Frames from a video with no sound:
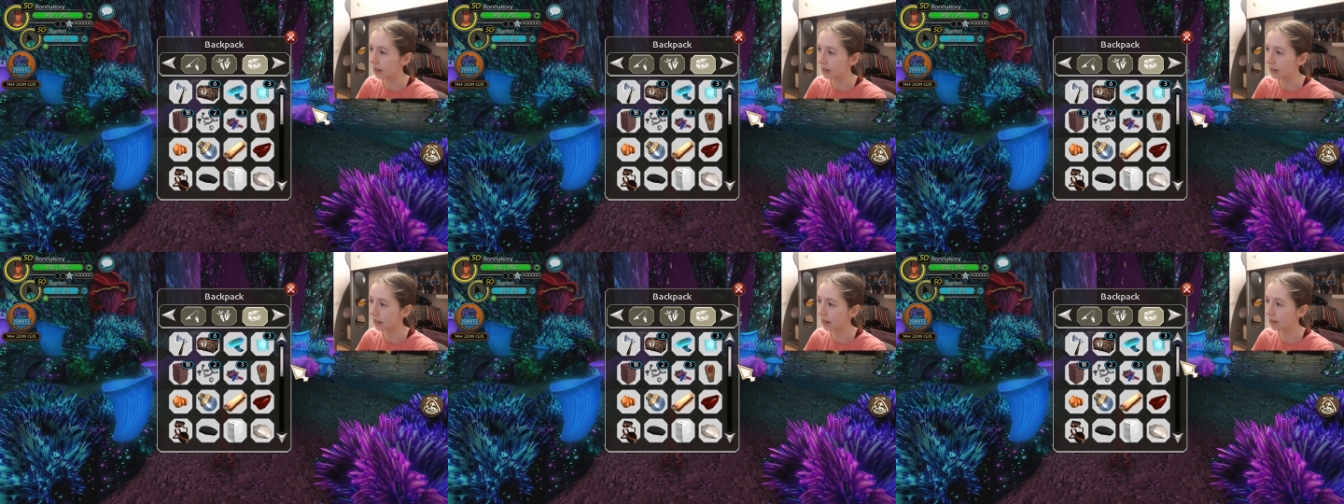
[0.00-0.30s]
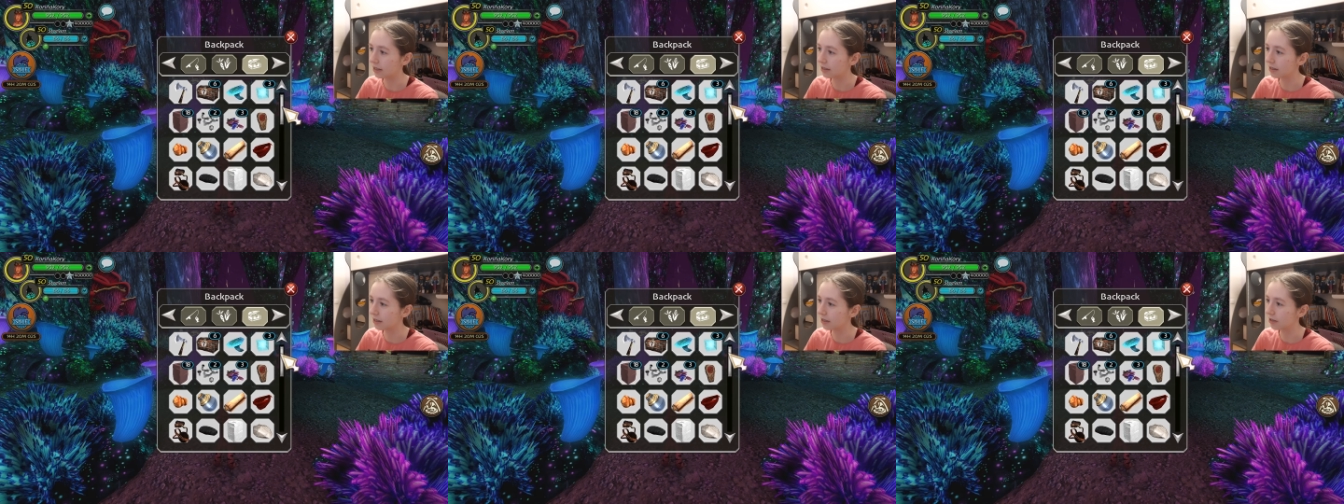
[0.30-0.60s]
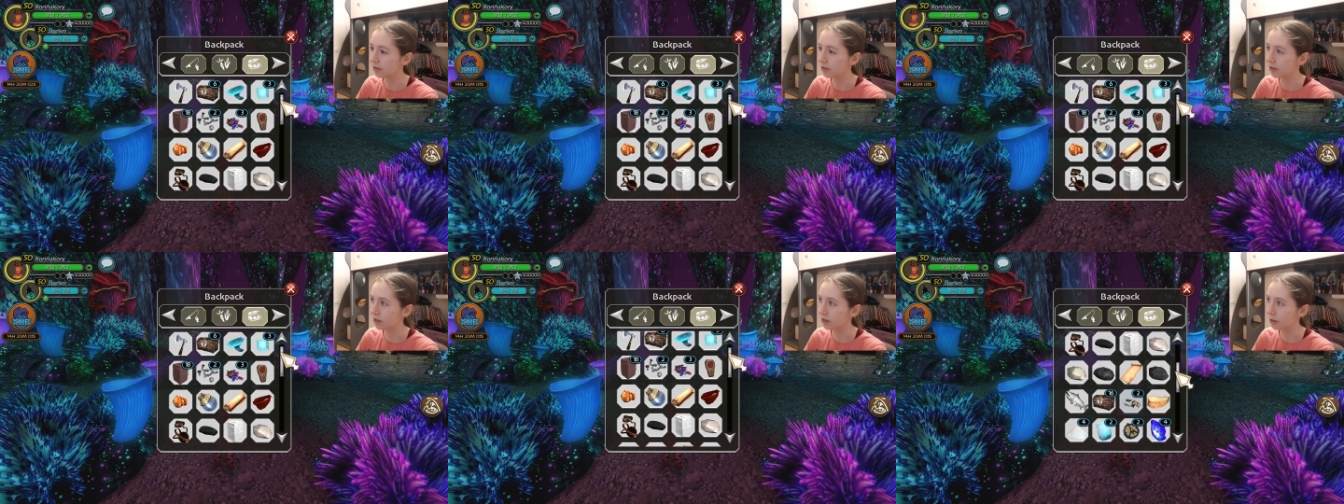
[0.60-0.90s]
Like, that, this
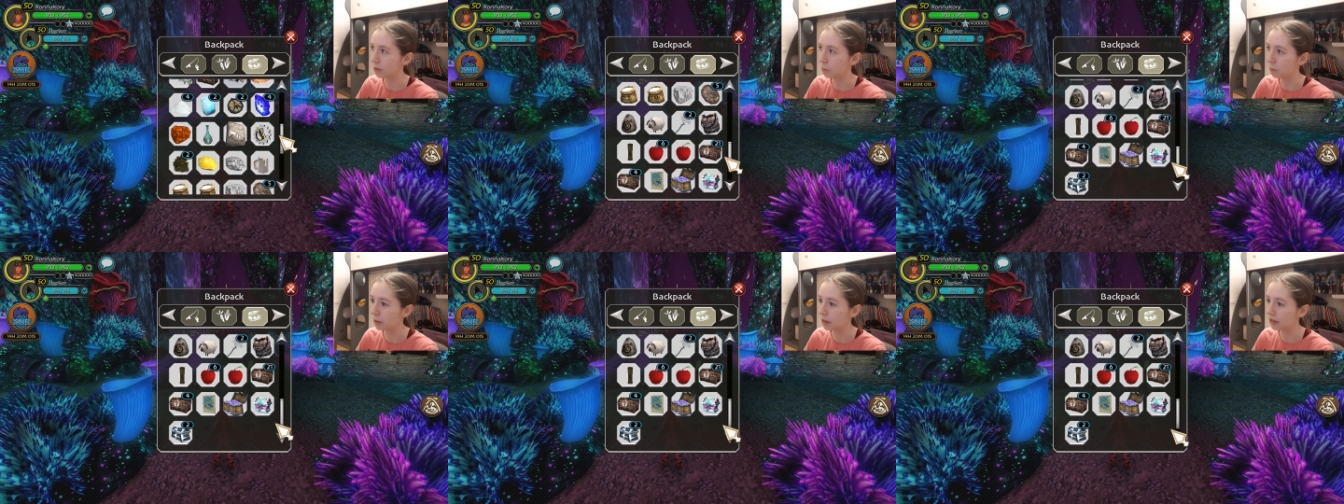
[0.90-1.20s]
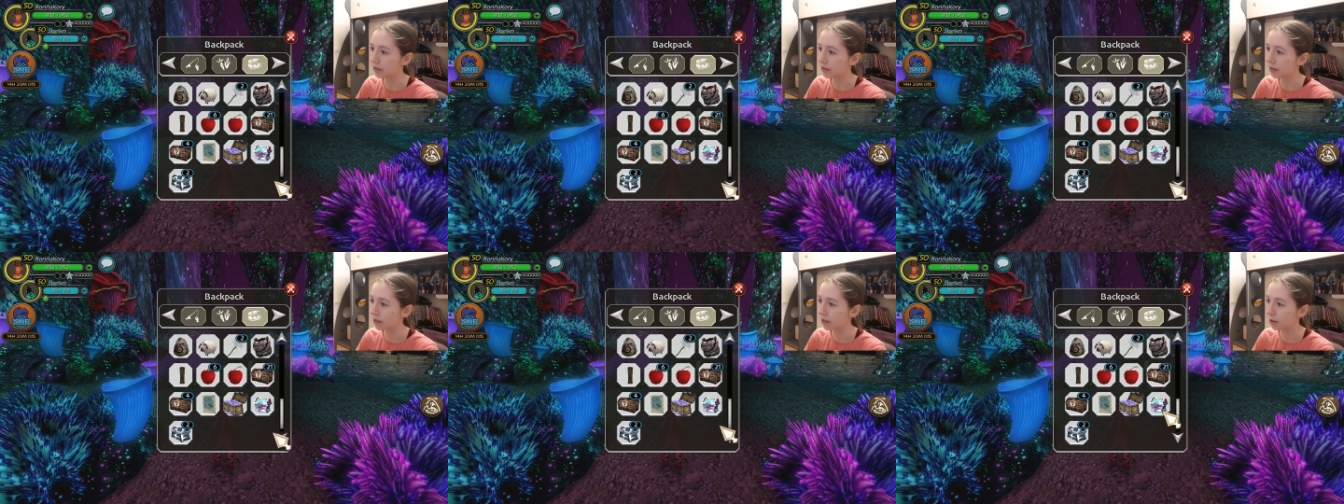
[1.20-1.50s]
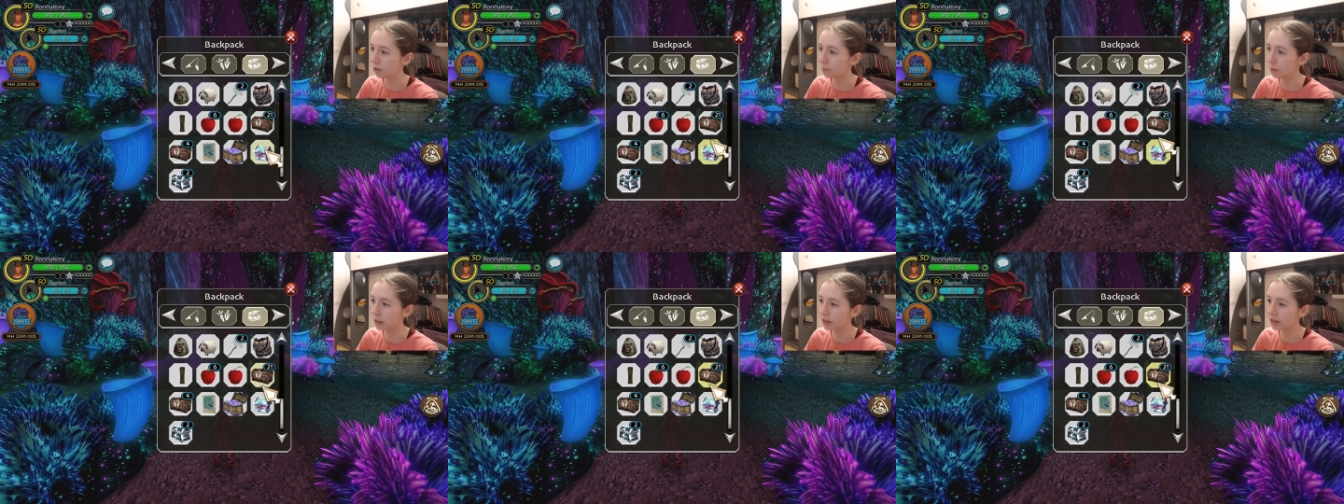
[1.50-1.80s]
is just amazing.
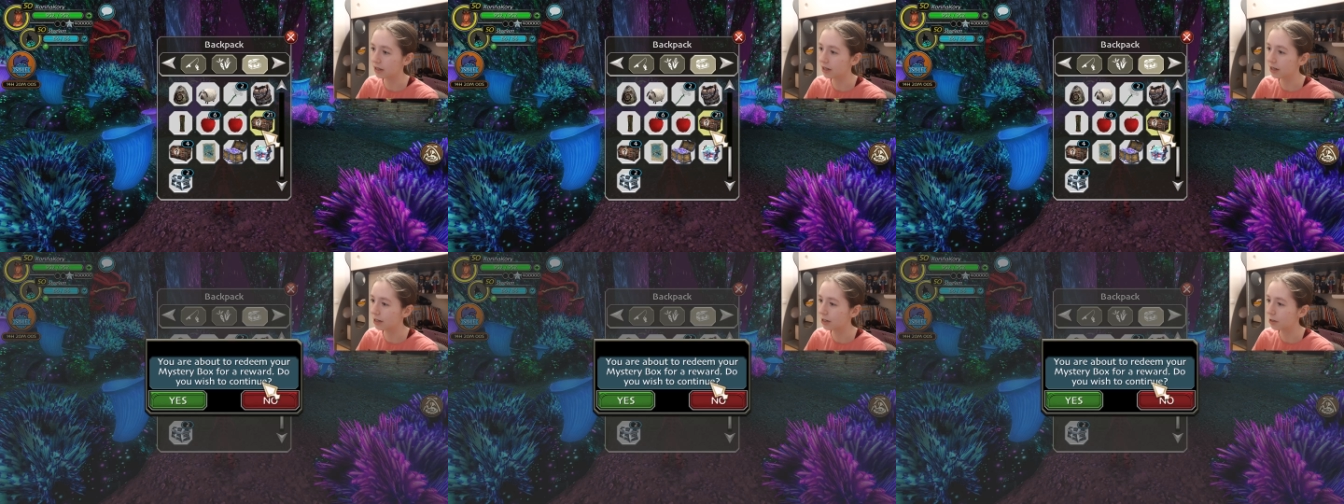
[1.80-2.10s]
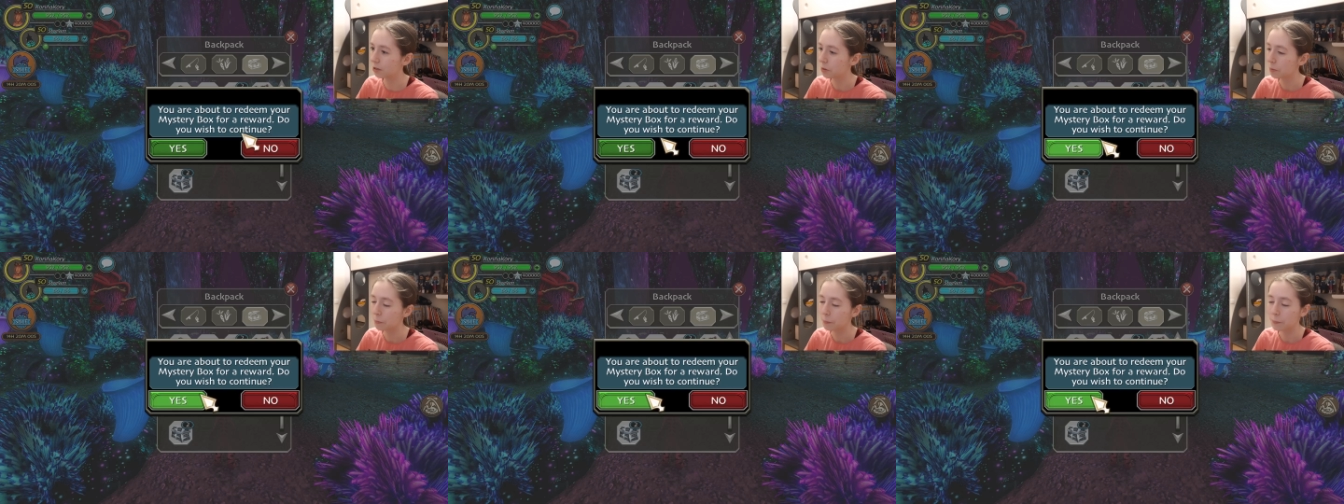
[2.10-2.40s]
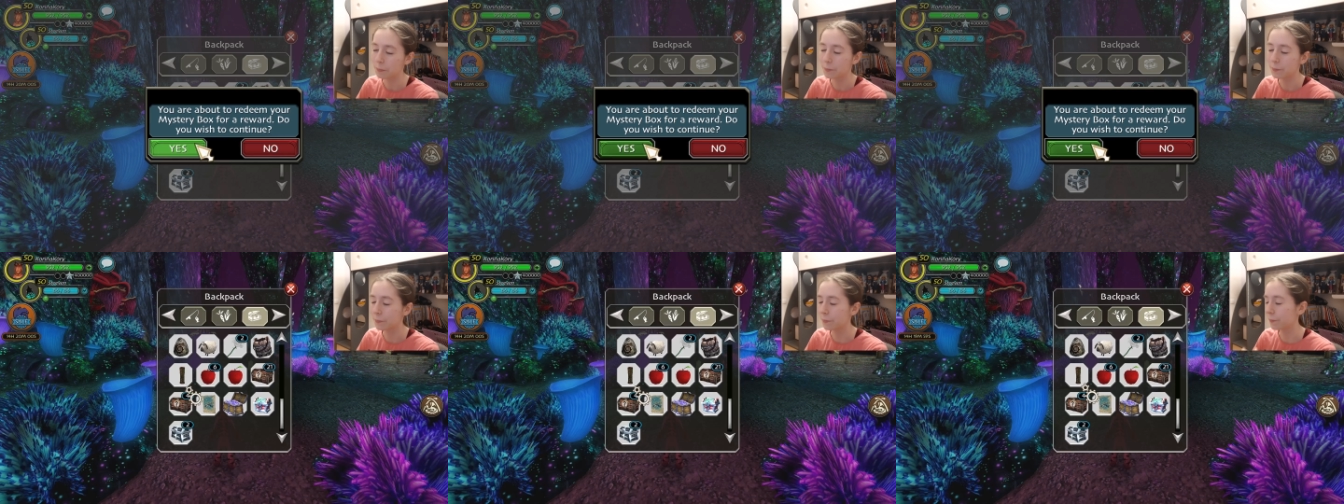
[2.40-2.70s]
Oh my god.
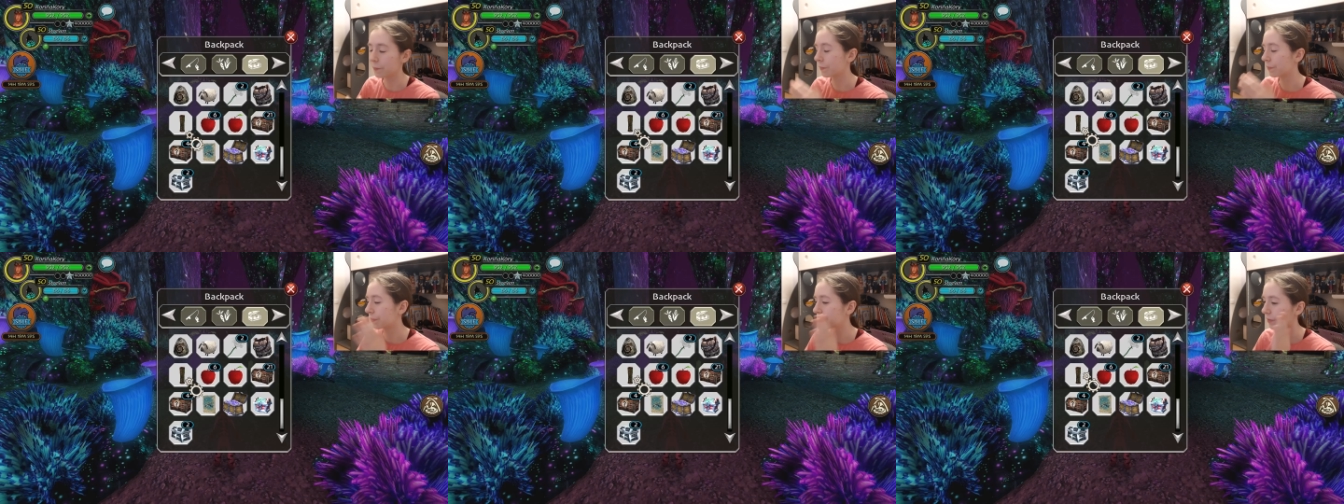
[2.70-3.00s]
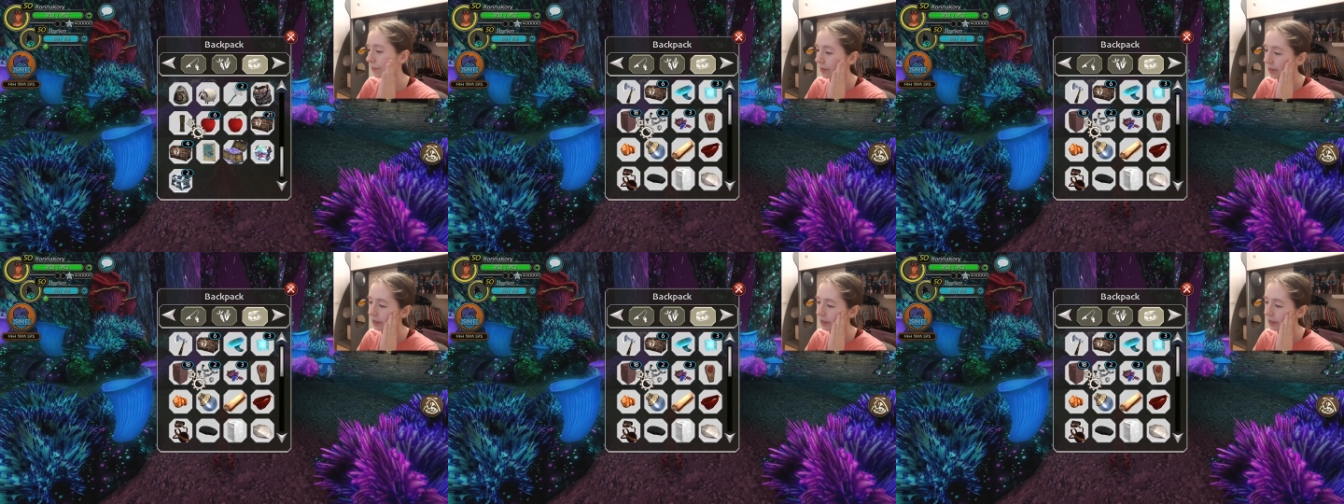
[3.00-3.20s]
Mm.